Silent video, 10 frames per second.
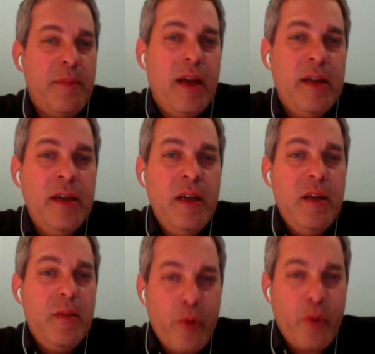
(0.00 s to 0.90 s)
Am I
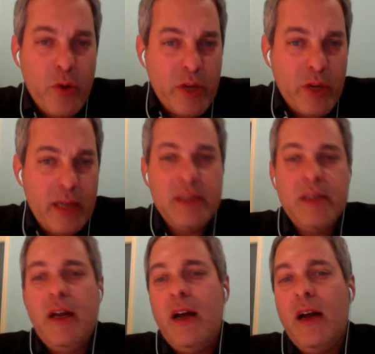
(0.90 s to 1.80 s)

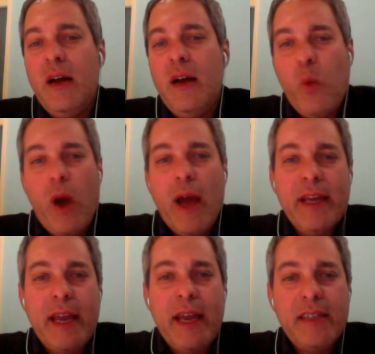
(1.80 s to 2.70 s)
broken?
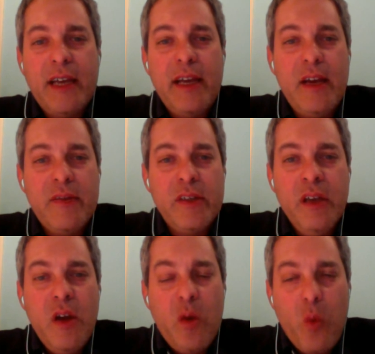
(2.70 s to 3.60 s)
Why can't I have
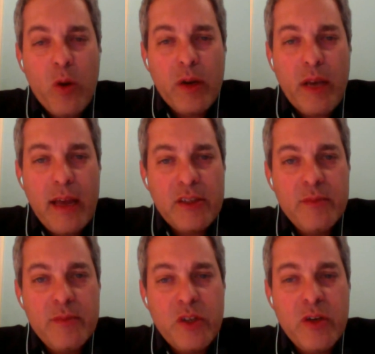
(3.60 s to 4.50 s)
an
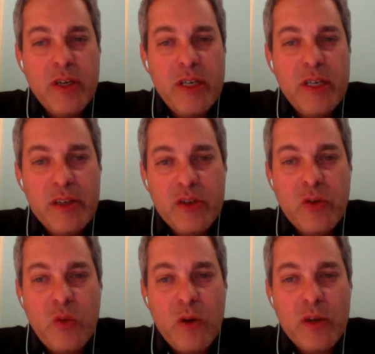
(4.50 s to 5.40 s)
orgasm during
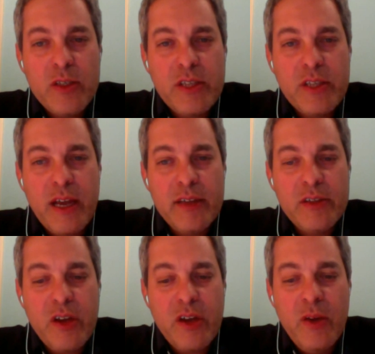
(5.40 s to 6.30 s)
intercourse?
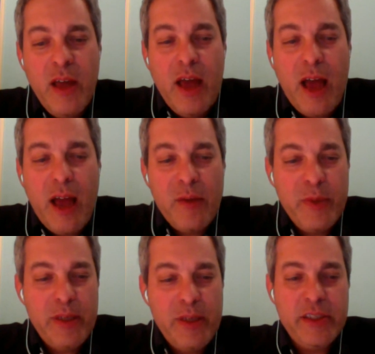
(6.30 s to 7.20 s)
And so I
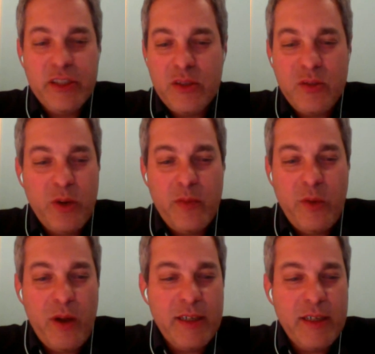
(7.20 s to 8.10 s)
really just sort of
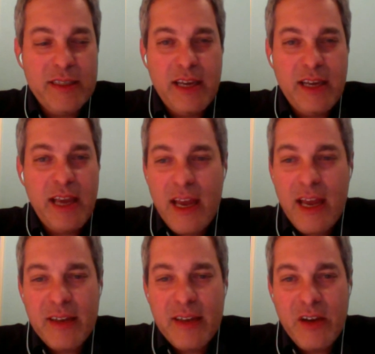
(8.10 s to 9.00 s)
wanted to say,
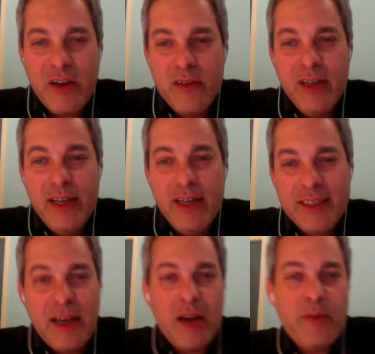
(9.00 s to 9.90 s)
hey, you know,
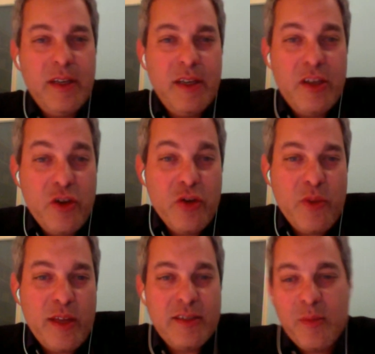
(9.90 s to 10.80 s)
it's not really you
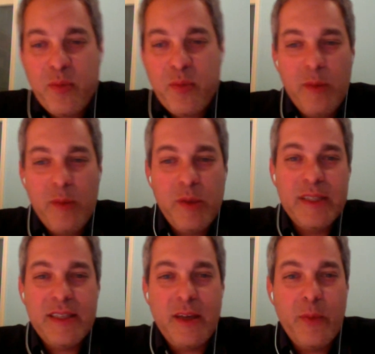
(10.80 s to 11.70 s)
that's the problem.
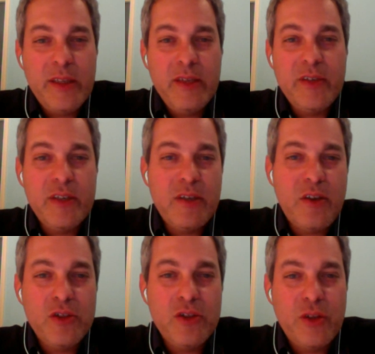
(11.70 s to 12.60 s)
It's that we live in a
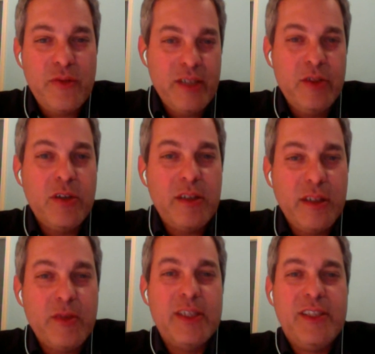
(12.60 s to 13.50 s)
culture of ill
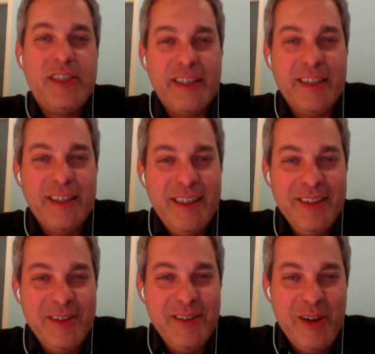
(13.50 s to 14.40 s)
cliteracy.
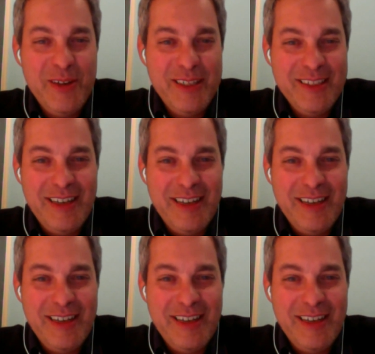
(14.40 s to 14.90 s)
You know, and